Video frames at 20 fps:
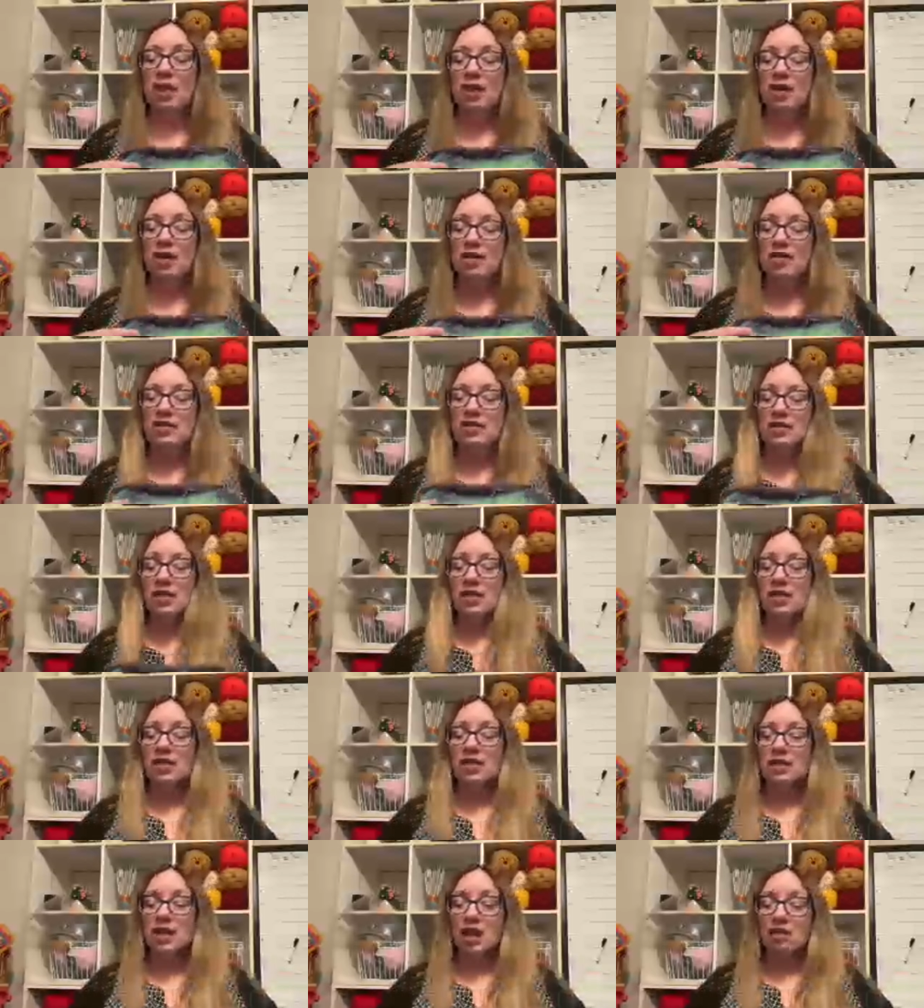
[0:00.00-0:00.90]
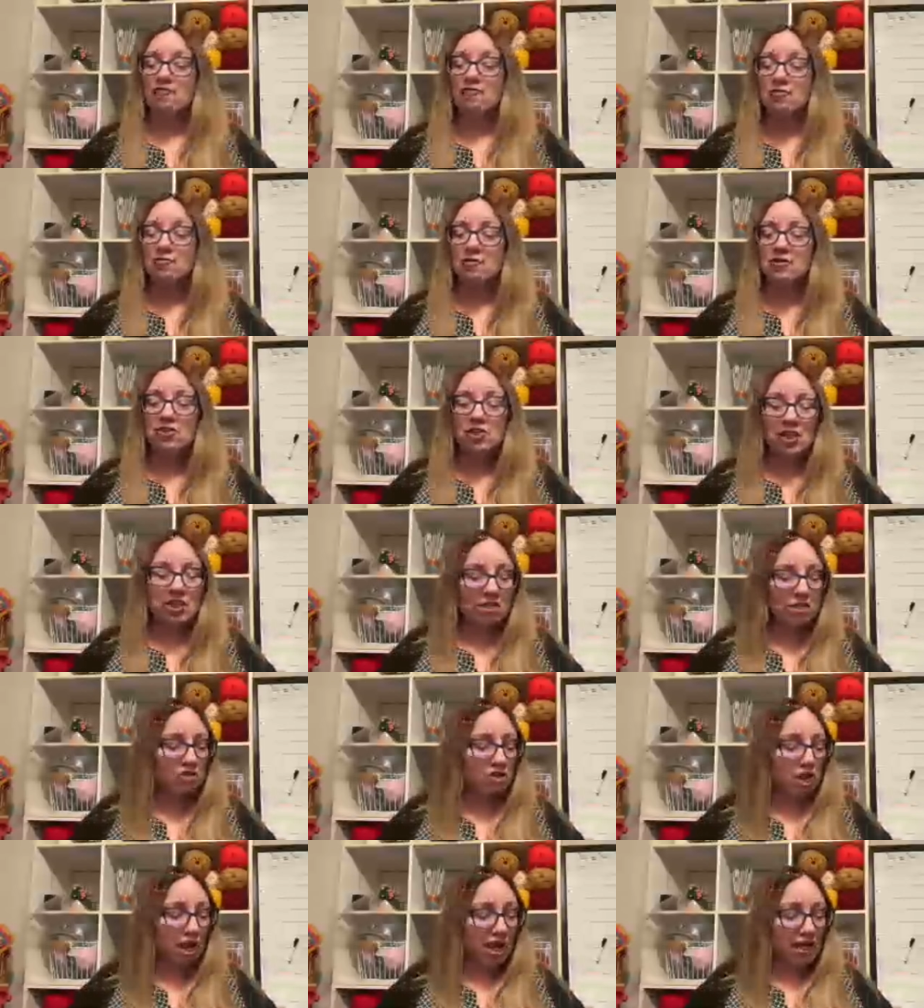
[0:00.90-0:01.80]
tonight, after we're done
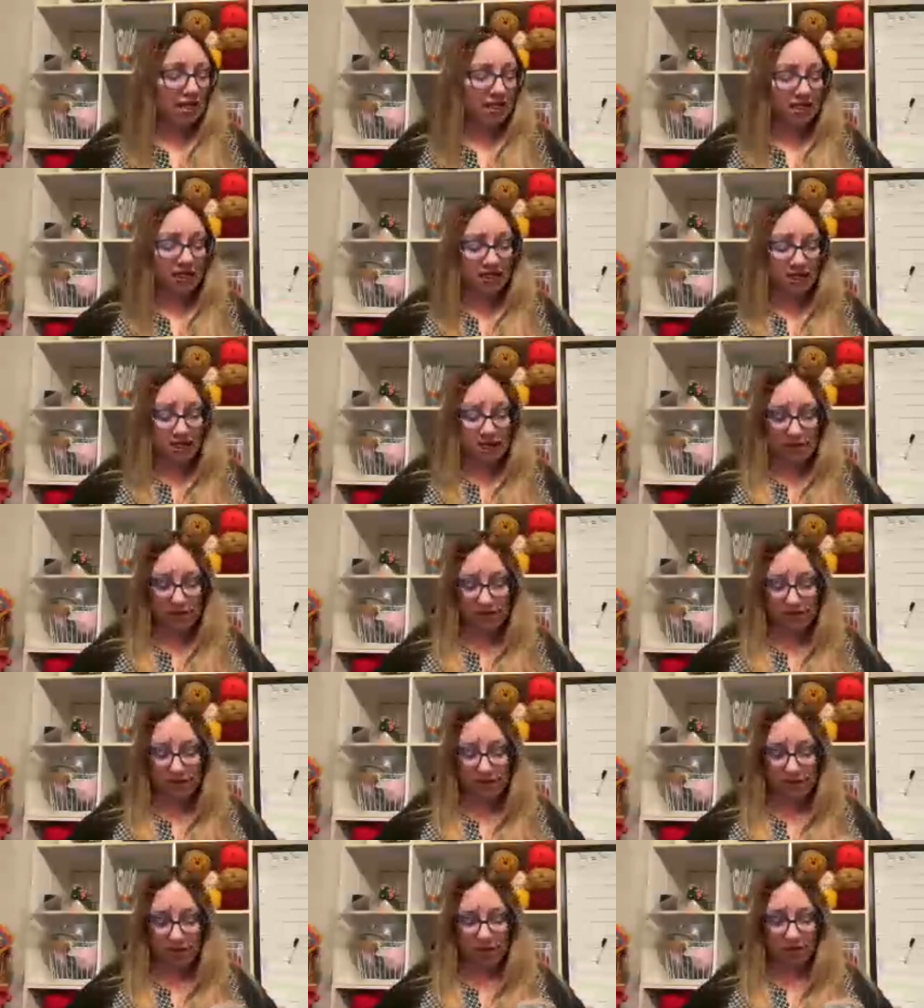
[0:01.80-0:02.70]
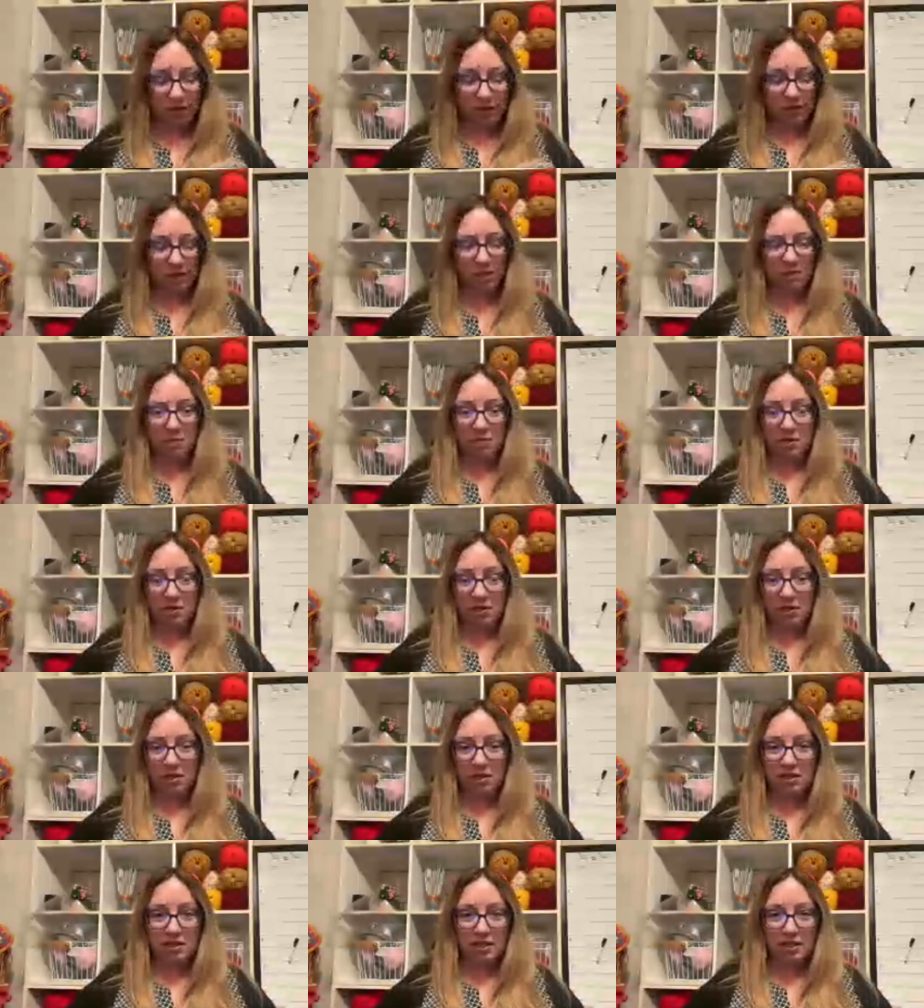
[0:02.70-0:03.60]
chatting here, I'm gonna keep working
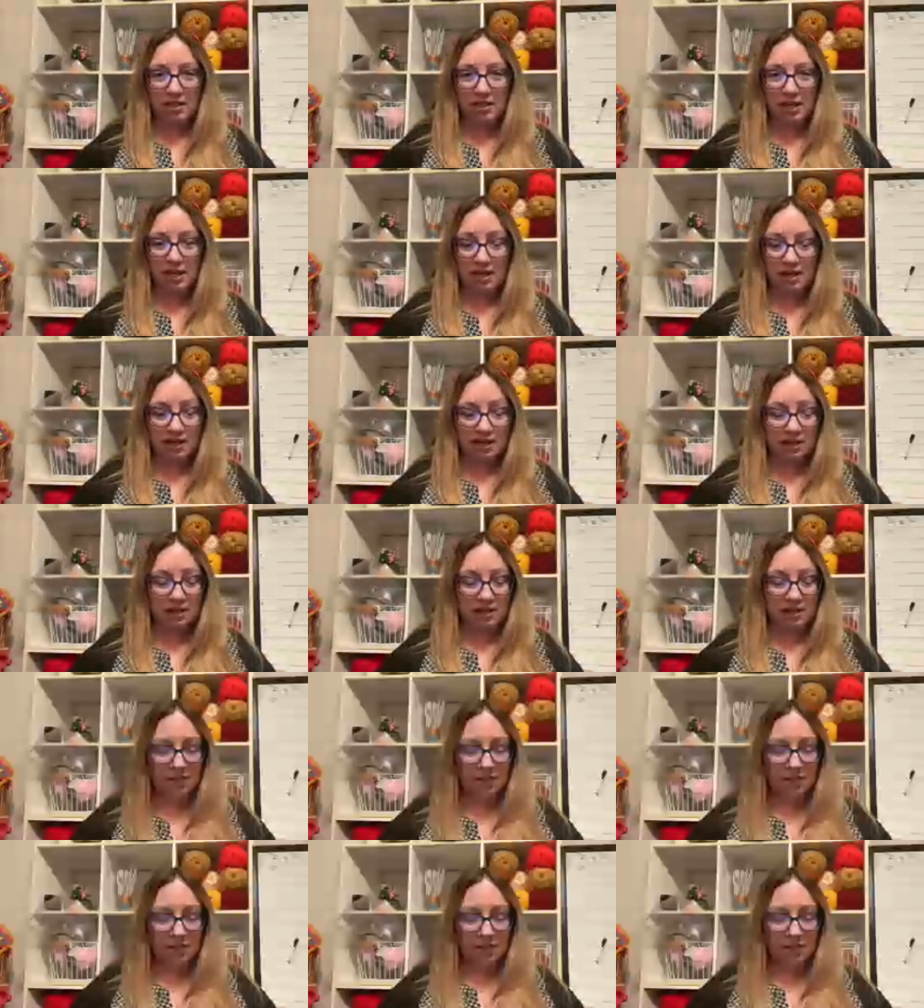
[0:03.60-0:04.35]
on it again.